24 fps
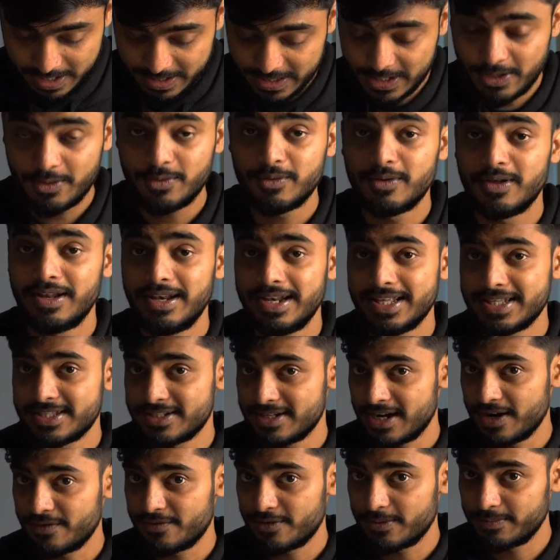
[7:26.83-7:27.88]
Now let's
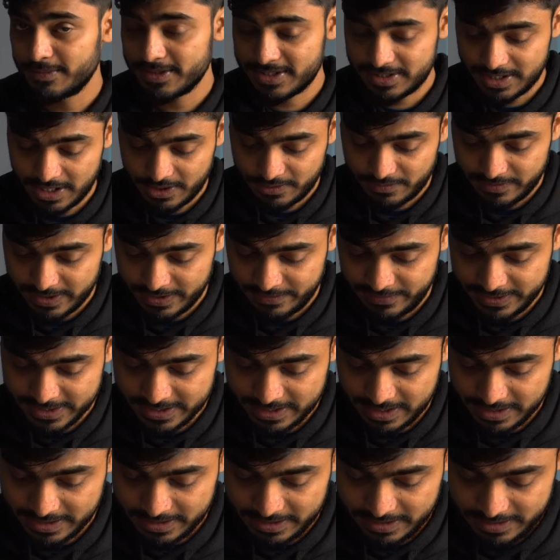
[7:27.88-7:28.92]
start from the start where we
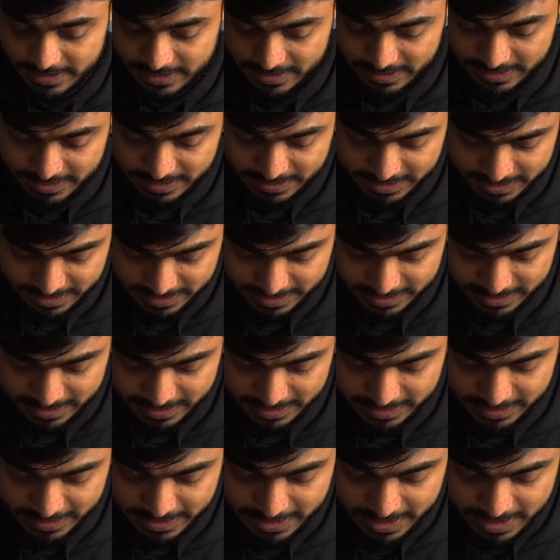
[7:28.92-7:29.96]
started.
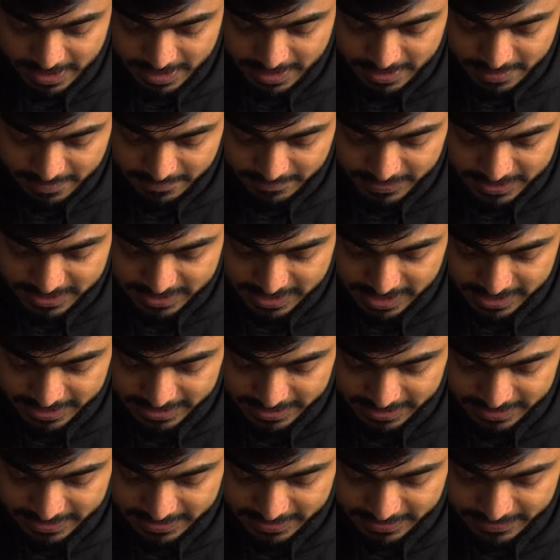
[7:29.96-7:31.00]
We
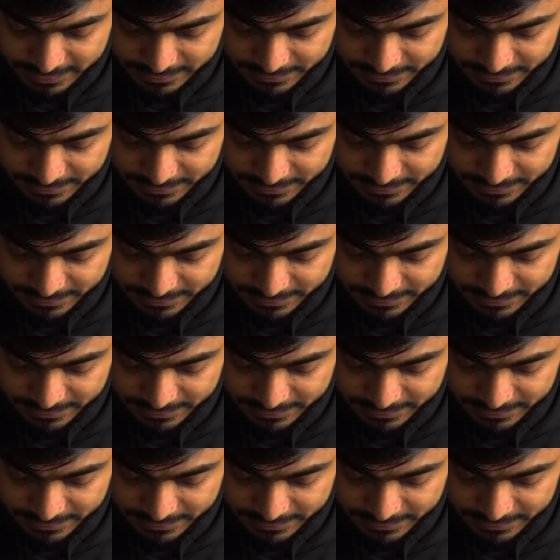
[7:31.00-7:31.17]
started